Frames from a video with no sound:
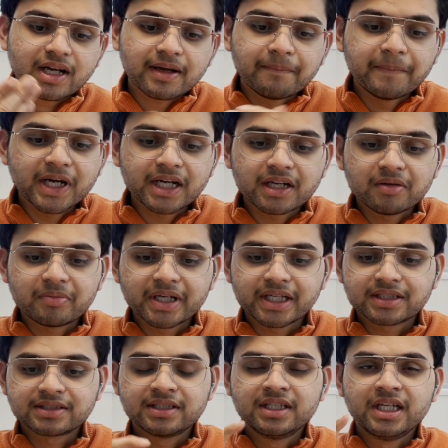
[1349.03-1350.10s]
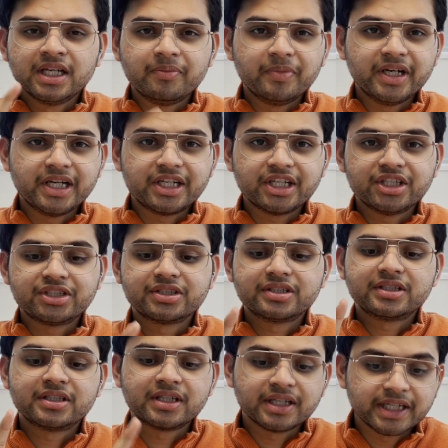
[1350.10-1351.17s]
Mental breaks,
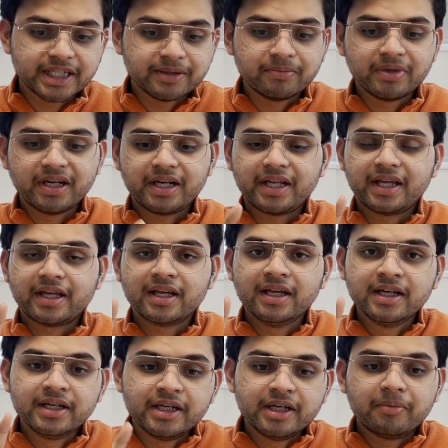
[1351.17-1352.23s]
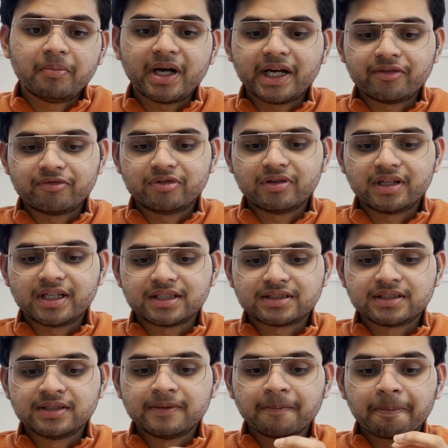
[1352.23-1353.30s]
meditation, deep breathing, mindfulness.
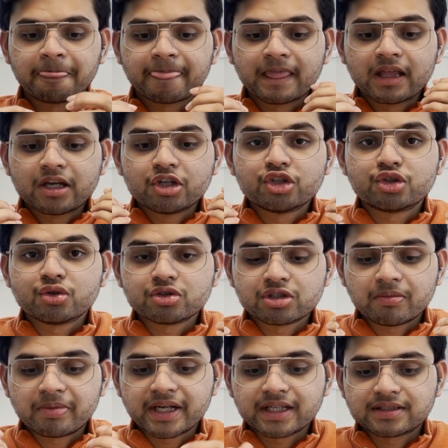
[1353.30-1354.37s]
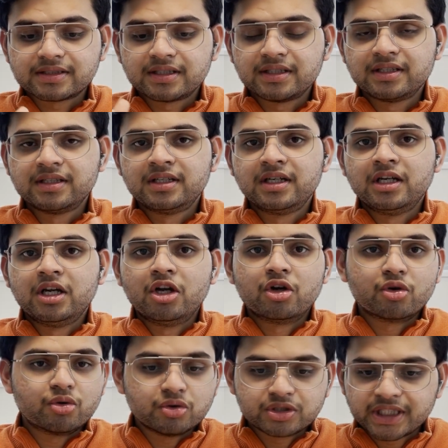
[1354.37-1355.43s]
Social breaks,
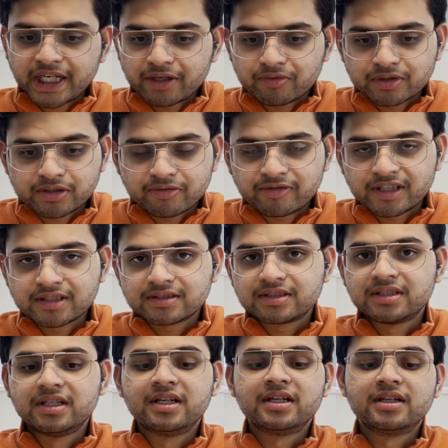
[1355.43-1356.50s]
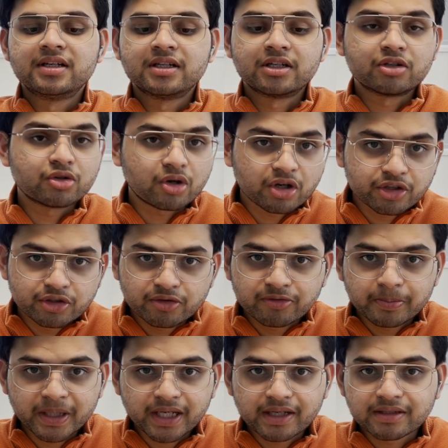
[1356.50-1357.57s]
go chat with the friends, talk to your
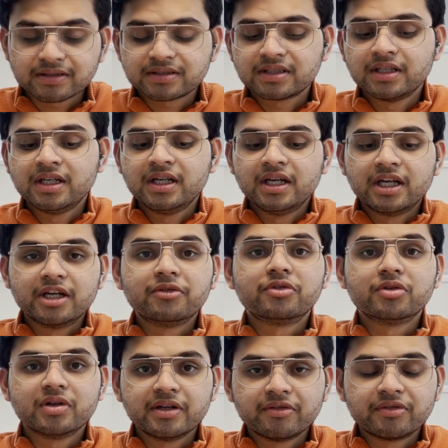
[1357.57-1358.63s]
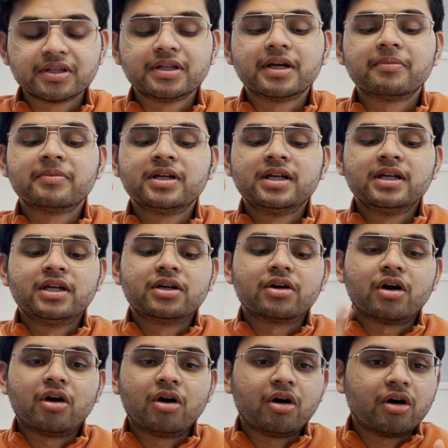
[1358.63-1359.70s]
parents if you live with them,
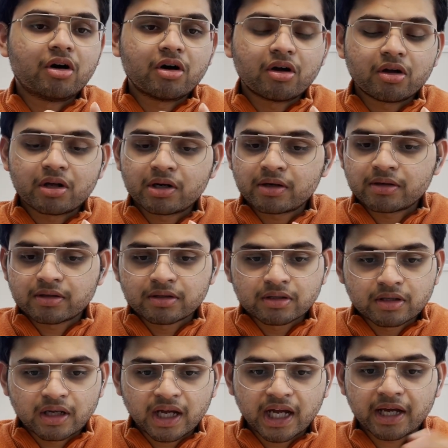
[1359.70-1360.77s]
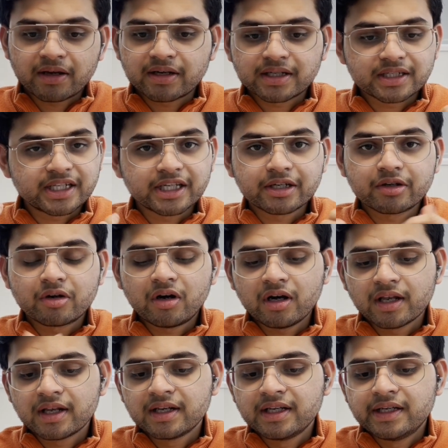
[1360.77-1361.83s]
or take a
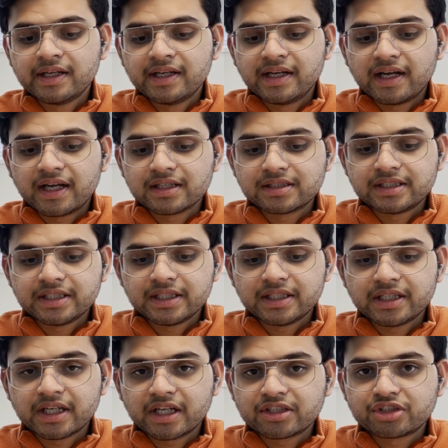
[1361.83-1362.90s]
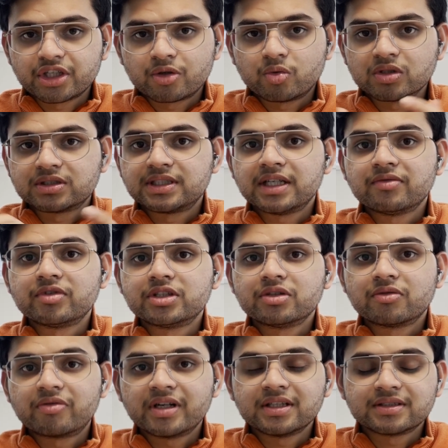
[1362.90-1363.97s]
call and check what's up with your
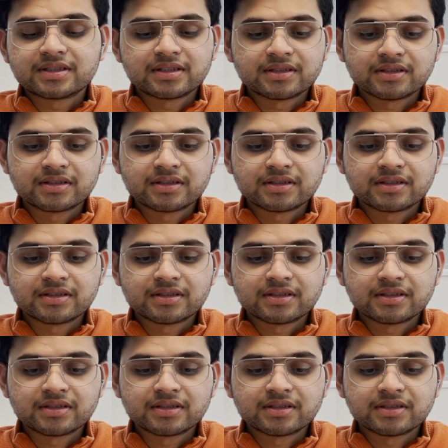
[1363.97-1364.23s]
friends.